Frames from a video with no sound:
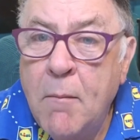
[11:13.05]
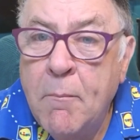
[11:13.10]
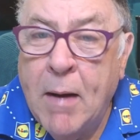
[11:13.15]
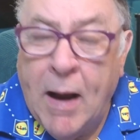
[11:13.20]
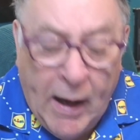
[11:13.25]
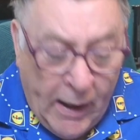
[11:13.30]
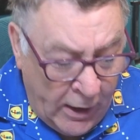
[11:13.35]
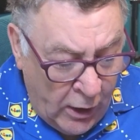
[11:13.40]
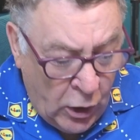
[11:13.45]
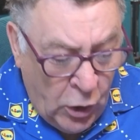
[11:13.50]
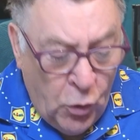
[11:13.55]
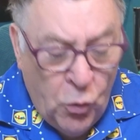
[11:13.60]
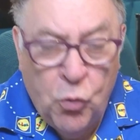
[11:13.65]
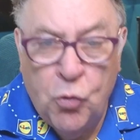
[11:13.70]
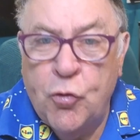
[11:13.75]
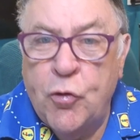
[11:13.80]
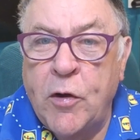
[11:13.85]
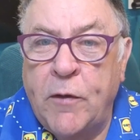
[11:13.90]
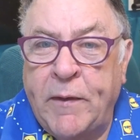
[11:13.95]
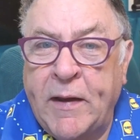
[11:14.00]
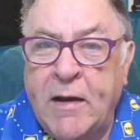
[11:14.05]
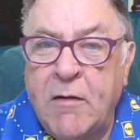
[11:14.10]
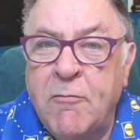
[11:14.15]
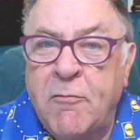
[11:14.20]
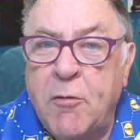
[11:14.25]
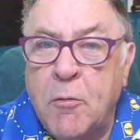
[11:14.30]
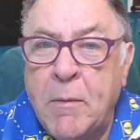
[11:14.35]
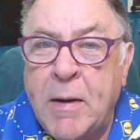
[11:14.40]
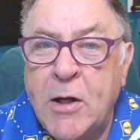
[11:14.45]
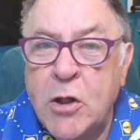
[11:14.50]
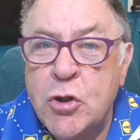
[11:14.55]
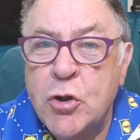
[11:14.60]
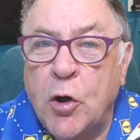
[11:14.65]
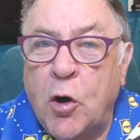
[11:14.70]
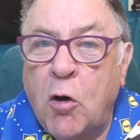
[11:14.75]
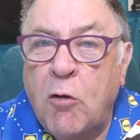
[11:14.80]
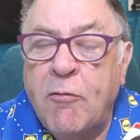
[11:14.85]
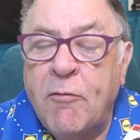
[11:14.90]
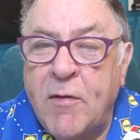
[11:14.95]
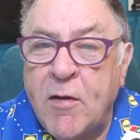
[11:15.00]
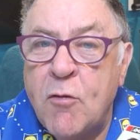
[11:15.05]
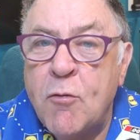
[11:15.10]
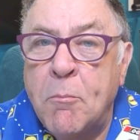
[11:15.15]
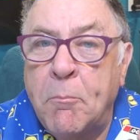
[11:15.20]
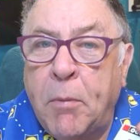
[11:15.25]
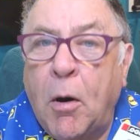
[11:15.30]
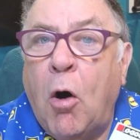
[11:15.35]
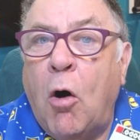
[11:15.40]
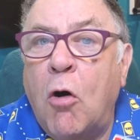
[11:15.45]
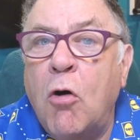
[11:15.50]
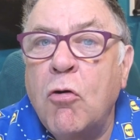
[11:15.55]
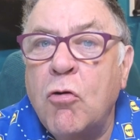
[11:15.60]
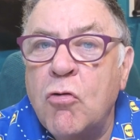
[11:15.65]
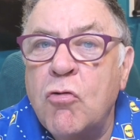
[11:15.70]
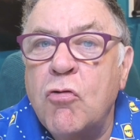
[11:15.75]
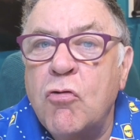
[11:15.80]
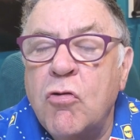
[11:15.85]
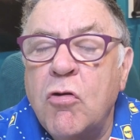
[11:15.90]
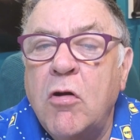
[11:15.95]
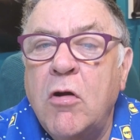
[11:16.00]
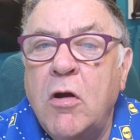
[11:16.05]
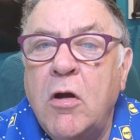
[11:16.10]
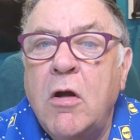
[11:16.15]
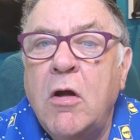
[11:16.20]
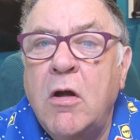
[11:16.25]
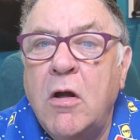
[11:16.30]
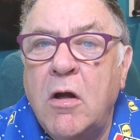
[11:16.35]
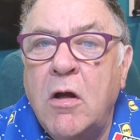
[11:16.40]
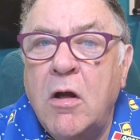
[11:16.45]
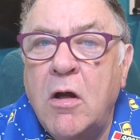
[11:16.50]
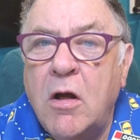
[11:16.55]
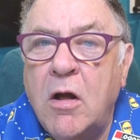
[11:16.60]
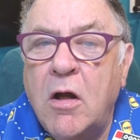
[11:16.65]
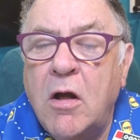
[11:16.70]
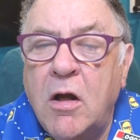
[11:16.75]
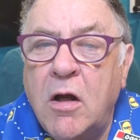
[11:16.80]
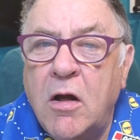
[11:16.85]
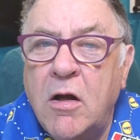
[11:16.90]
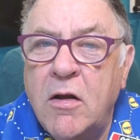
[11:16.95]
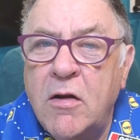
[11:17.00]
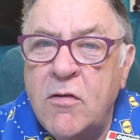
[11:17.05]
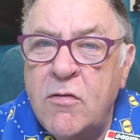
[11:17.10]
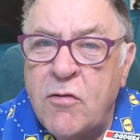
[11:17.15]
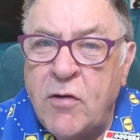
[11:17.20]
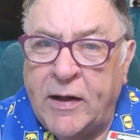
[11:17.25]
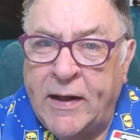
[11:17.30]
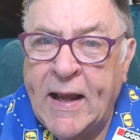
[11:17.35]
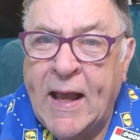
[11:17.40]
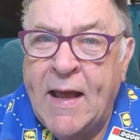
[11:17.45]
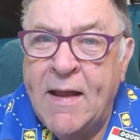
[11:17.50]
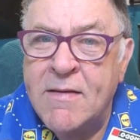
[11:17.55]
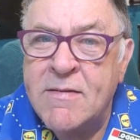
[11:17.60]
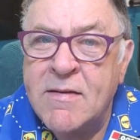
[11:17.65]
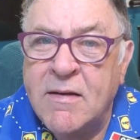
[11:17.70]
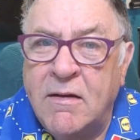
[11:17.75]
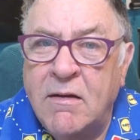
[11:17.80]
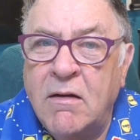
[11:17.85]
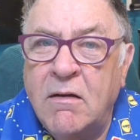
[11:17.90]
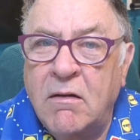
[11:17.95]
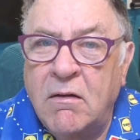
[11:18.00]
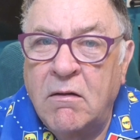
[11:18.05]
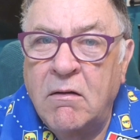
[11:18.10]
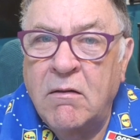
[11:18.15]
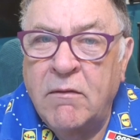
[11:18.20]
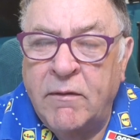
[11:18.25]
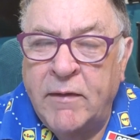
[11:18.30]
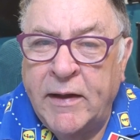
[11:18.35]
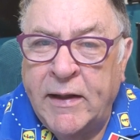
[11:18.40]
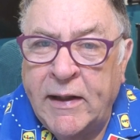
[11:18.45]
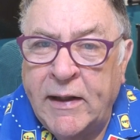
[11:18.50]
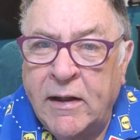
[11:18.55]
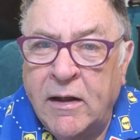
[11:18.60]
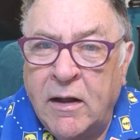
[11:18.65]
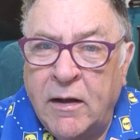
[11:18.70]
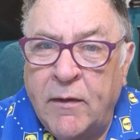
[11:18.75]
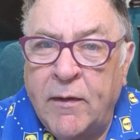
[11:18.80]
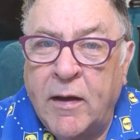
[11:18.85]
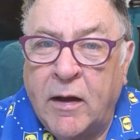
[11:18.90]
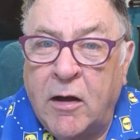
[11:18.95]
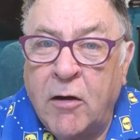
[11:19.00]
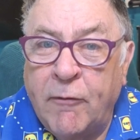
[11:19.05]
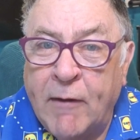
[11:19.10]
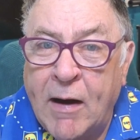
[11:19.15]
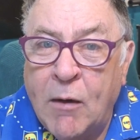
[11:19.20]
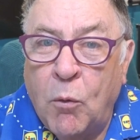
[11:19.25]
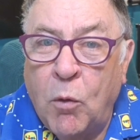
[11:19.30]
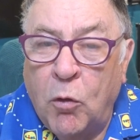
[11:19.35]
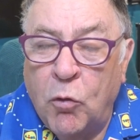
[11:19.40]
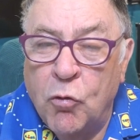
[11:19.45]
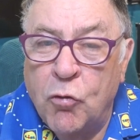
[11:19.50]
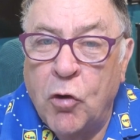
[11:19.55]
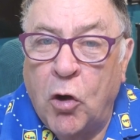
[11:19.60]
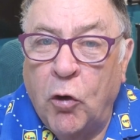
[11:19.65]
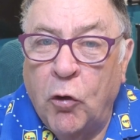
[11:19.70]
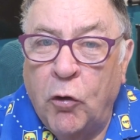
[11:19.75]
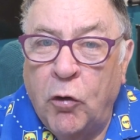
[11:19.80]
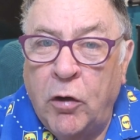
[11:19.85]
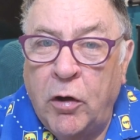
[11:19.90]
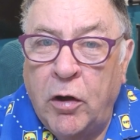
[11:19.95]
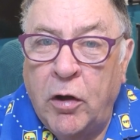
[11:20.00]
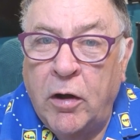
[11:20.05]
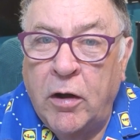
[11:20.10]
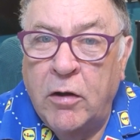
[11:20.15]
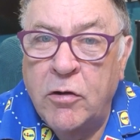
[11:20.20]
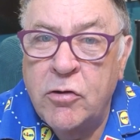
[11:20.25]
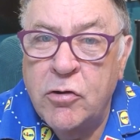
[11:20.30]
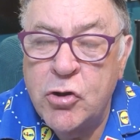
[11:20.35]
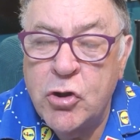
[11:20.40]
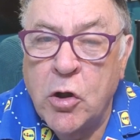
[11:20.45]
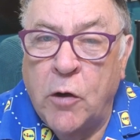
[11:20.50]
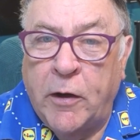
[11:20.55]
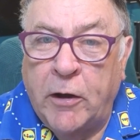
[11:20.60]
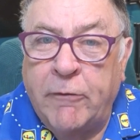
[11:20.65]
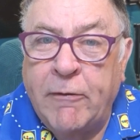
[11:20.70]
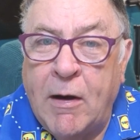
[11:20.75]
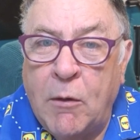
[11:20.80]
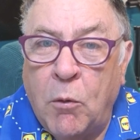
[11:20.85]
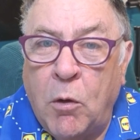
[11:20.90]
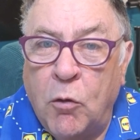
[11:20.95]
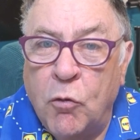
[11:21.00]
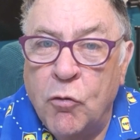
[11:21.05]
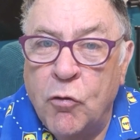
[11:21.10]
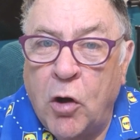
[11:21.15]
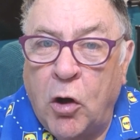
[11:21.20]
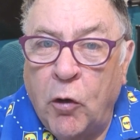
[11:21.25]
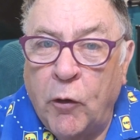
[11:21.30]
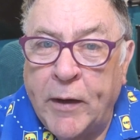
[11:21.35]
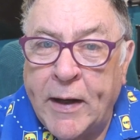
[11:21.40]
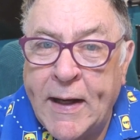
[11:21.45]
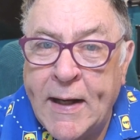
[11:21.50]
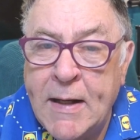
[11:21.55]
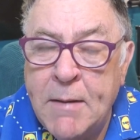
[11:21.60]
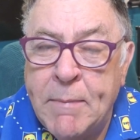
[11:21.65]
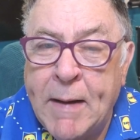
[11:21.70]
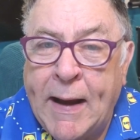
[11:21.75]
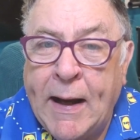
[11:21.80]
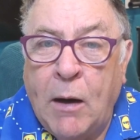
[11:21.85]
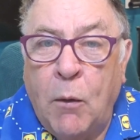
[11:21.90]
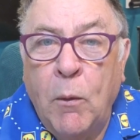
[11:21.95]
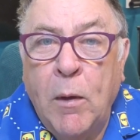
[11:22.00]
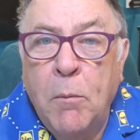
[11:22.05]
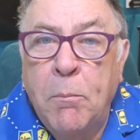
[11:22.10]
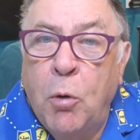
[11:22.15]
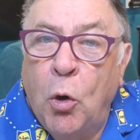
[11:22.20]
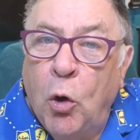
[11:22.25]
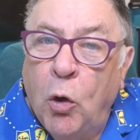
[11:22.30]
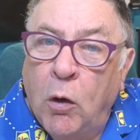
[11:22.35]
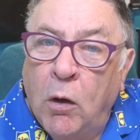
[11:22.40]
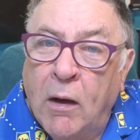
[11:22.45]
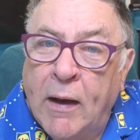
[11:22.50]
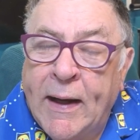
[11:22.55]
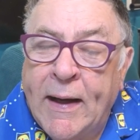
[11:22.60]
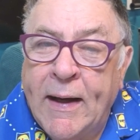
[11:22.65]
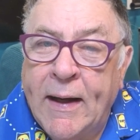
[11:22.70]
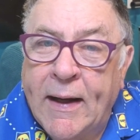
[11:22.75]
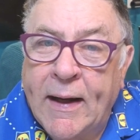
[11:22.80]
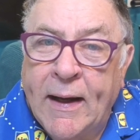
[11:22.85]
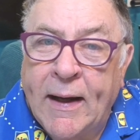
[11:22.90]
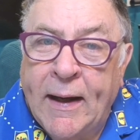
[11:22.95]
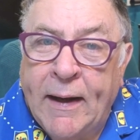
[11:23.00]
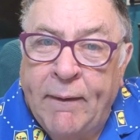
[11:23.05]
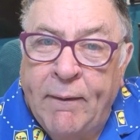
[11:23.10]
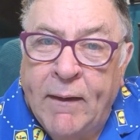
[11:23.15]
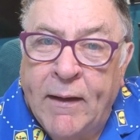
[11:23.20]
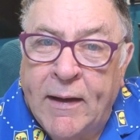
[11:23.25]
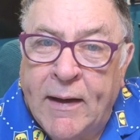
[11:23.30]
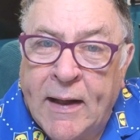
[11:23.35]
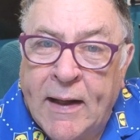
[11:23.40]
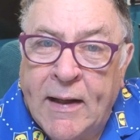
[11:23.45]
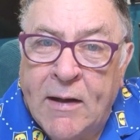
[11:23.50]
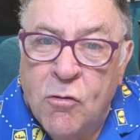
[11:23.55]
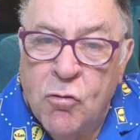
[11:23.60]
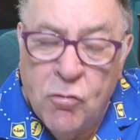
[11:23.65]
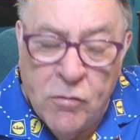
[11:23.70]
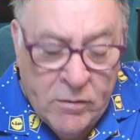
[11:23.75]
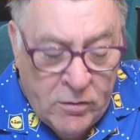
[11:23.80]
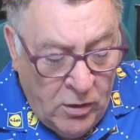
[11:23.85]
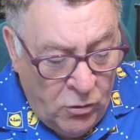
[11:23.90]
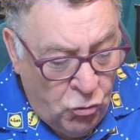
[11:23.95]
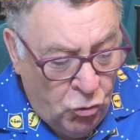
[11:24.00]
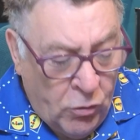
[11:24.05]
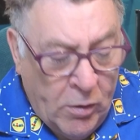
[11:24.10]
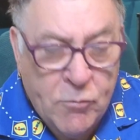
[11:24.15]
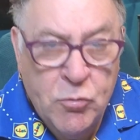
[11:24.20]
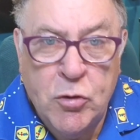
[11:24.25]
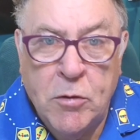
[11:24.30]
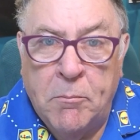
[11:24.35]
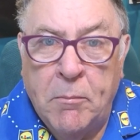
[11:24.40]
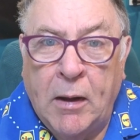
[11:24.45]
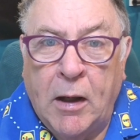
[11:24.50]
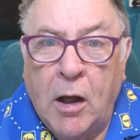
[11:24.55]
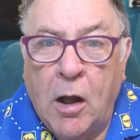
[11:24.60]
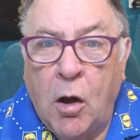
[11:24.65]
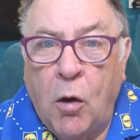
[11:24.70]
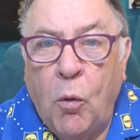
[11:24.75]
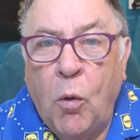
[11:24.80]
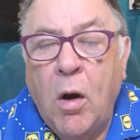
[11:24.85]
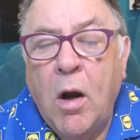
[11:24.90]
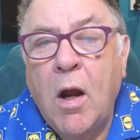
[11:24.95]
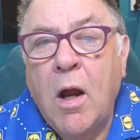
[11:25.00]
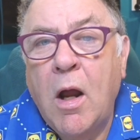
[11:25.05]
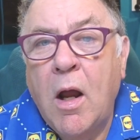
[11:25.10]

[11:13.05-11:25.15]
But I used the information off this box to get the correct ones on, to show the correct ones on eBay. I will put a link in the description below.